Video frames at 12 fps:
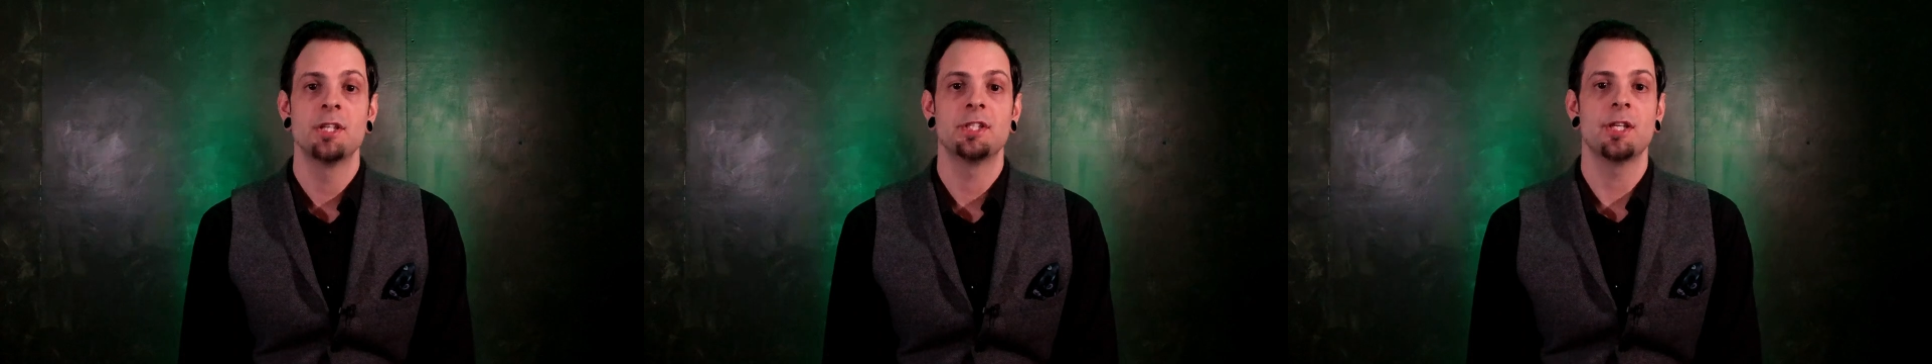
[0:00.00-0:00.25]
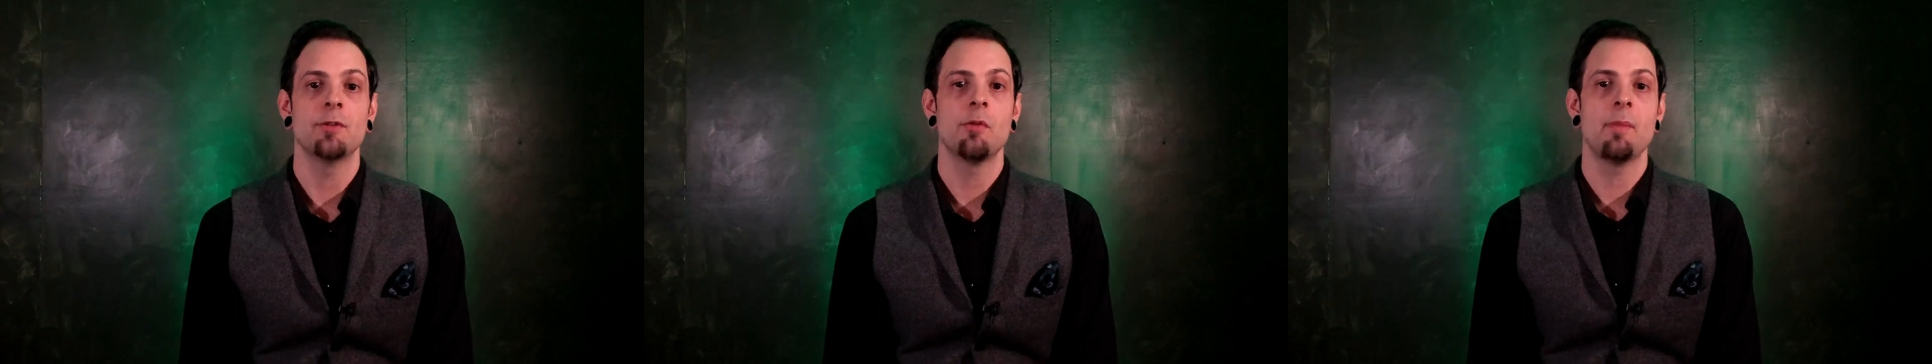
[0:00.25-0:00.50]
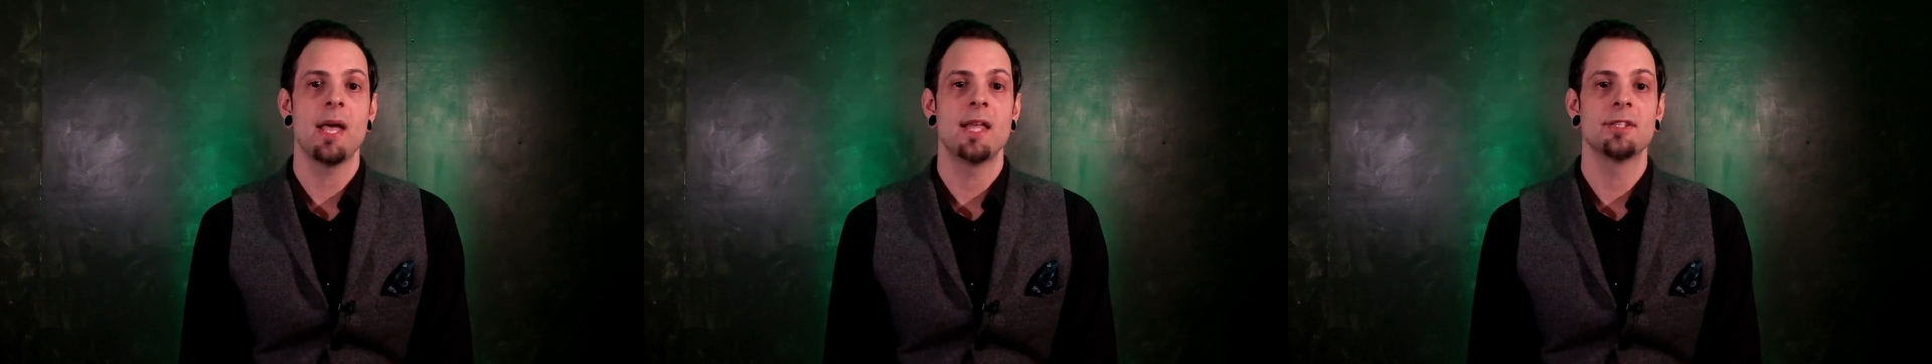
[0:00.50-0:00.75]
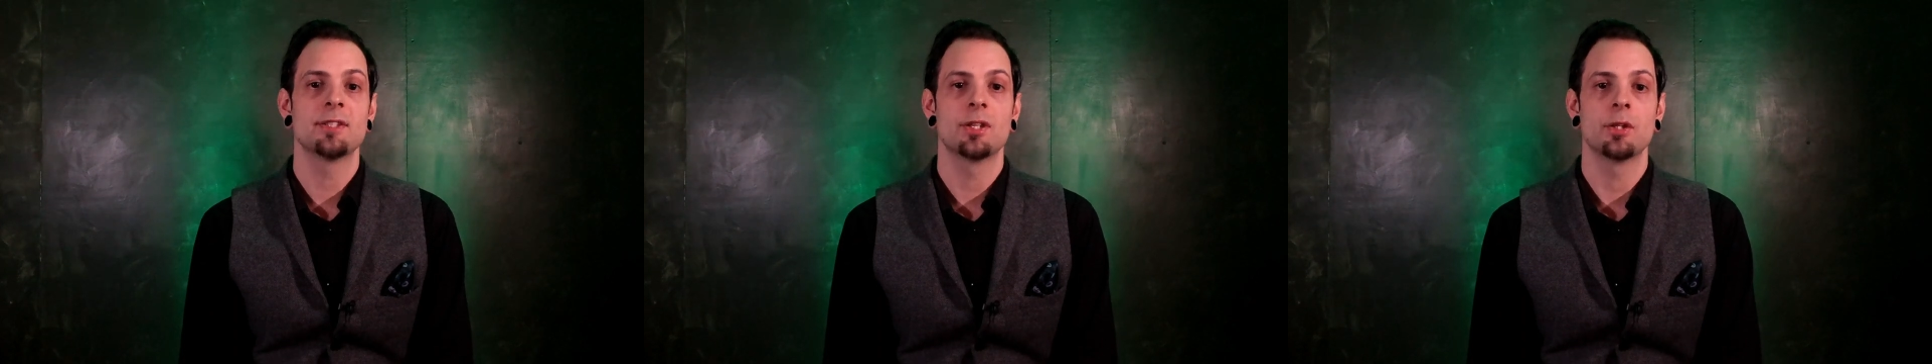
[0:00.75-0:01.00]
she
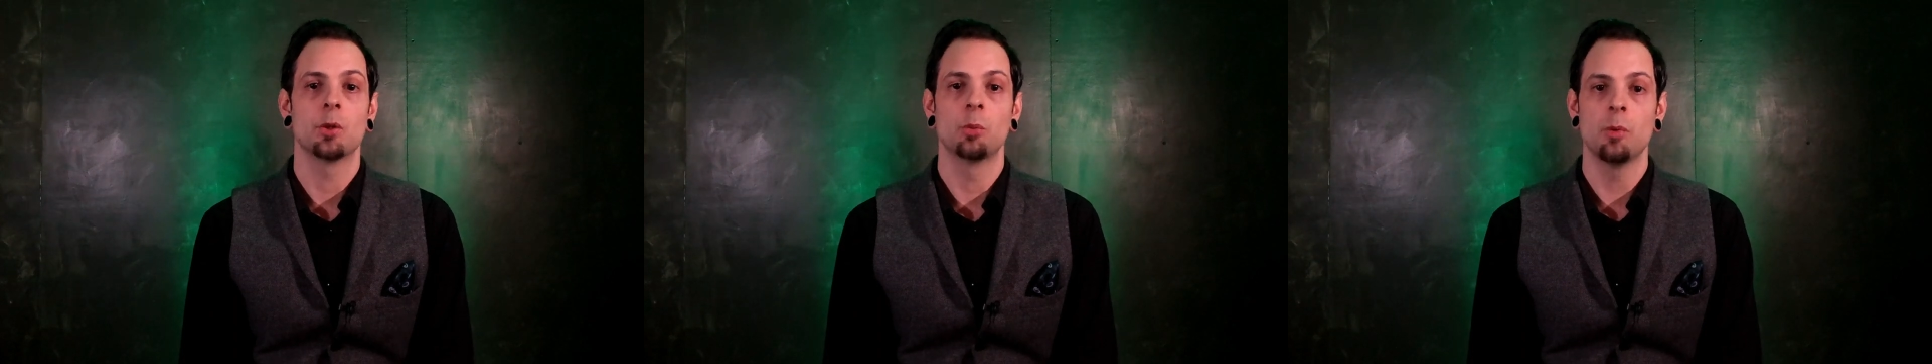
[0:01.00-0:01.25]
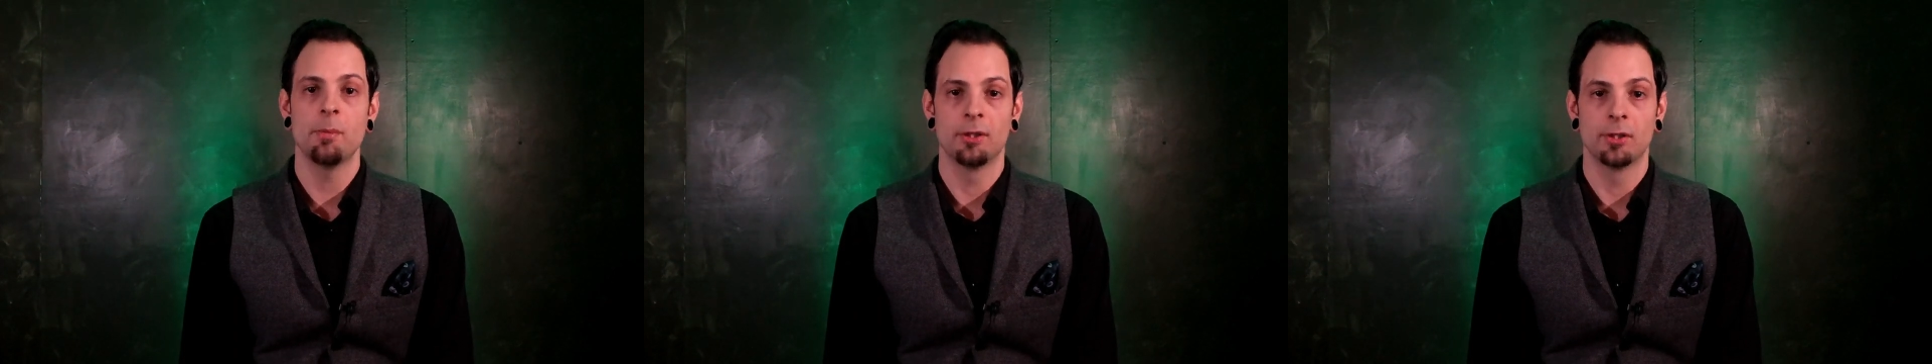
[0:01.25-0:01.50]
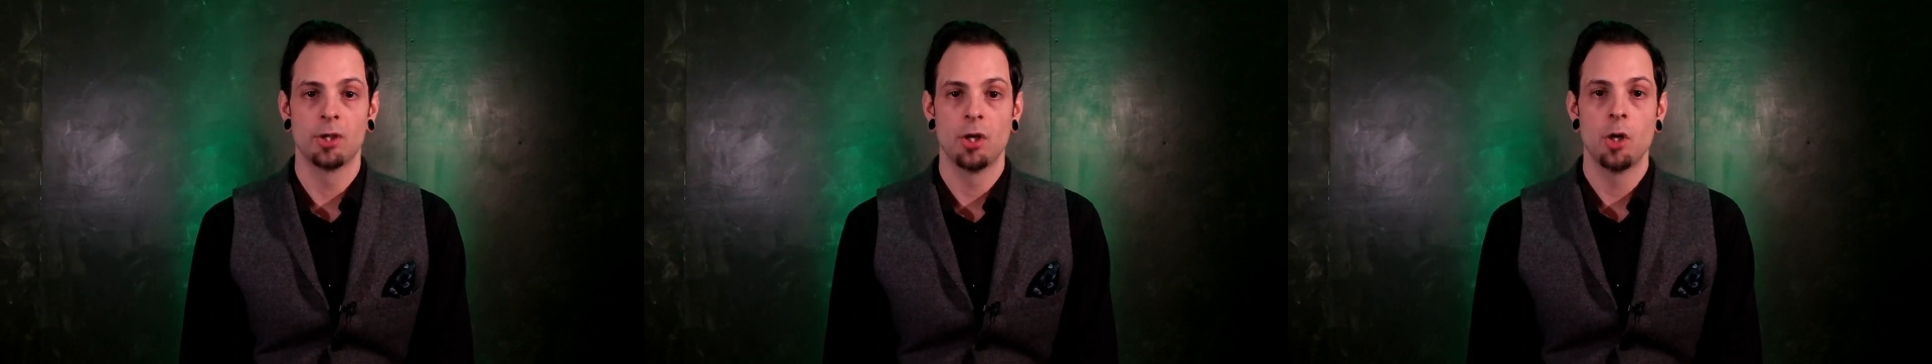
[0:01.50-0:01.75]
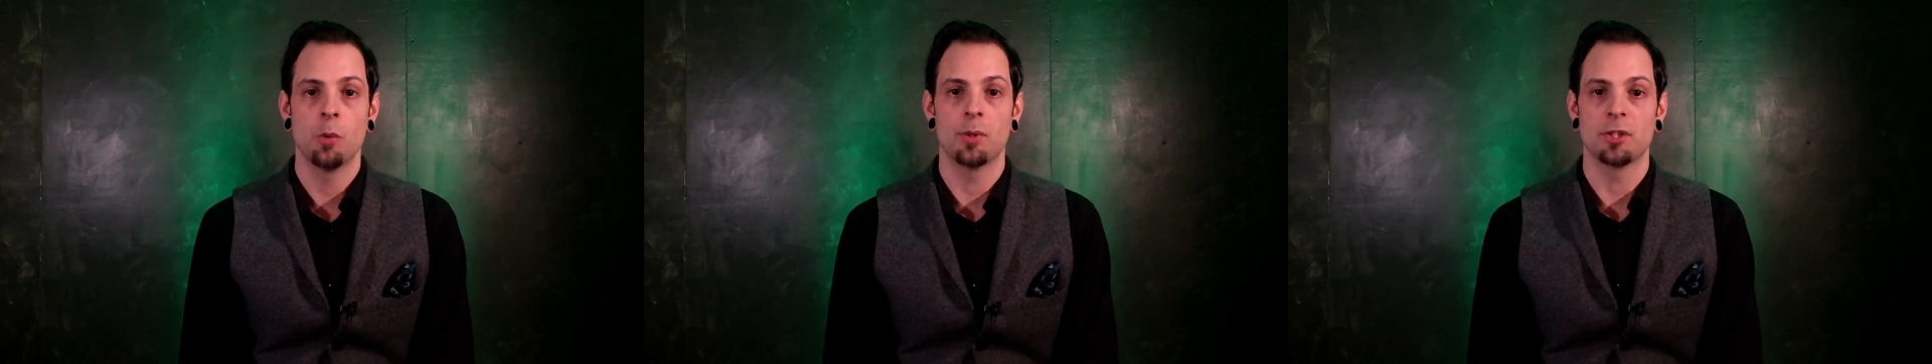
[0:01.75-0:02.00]
remains the woman
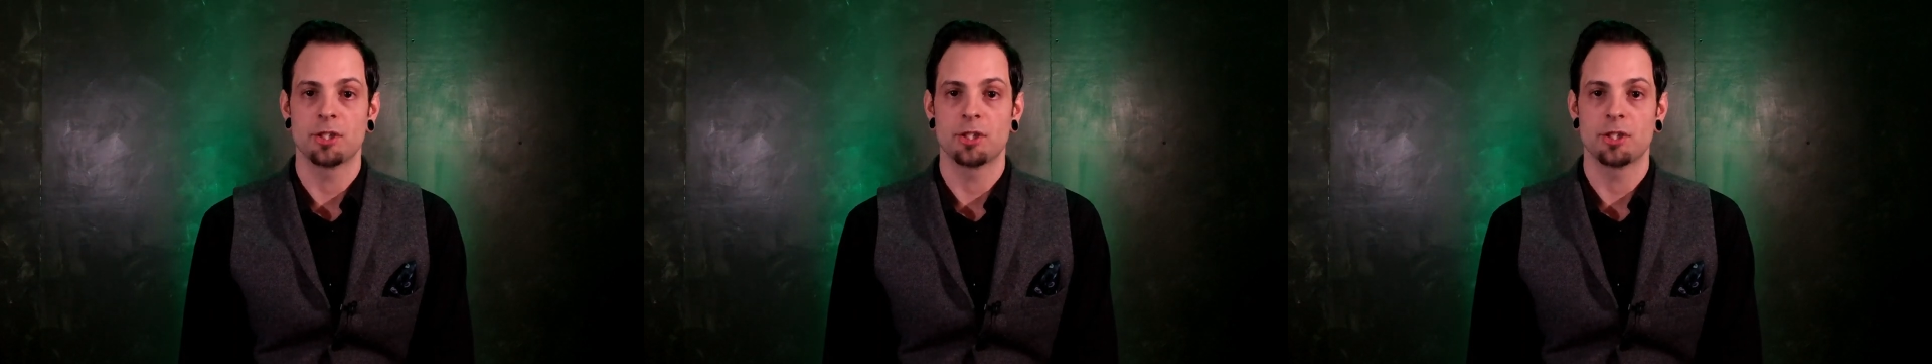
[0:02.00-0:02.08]
with the